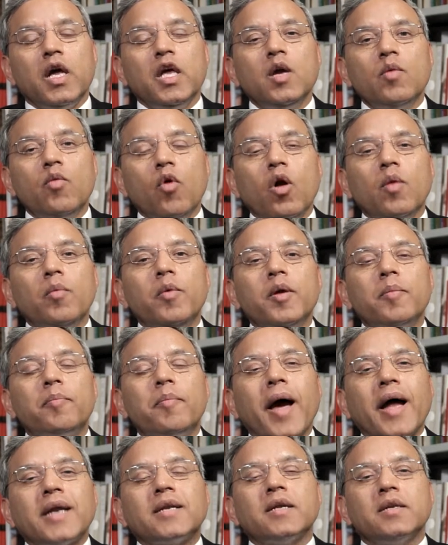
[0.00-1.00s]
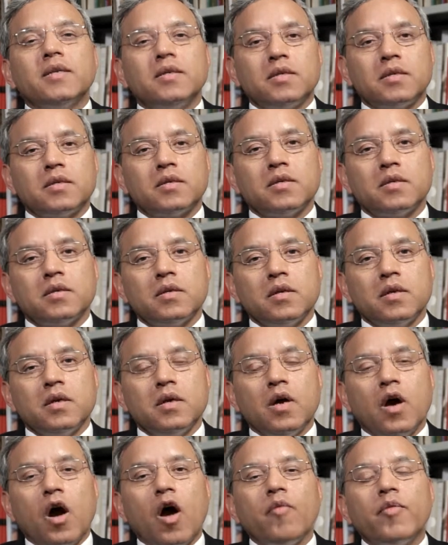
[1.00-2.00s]
evolving patterns
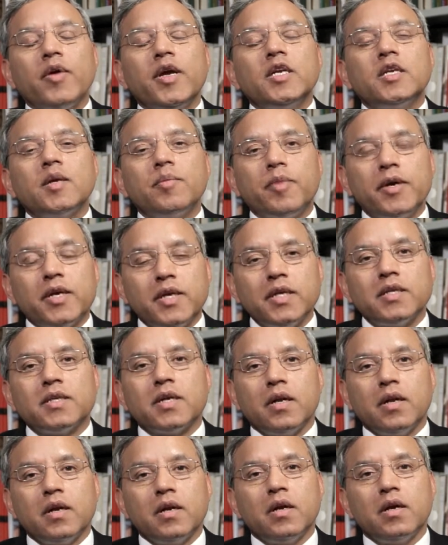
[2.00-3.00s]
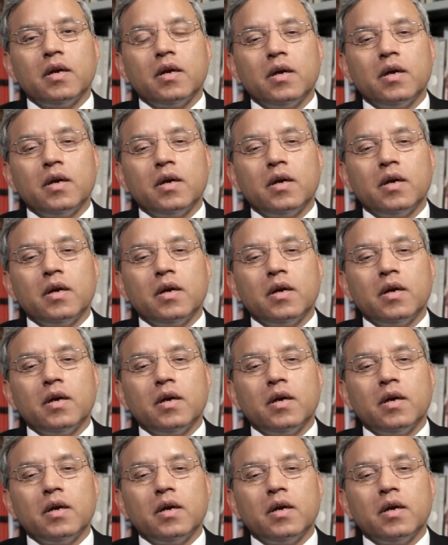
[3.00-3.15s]
of interpretation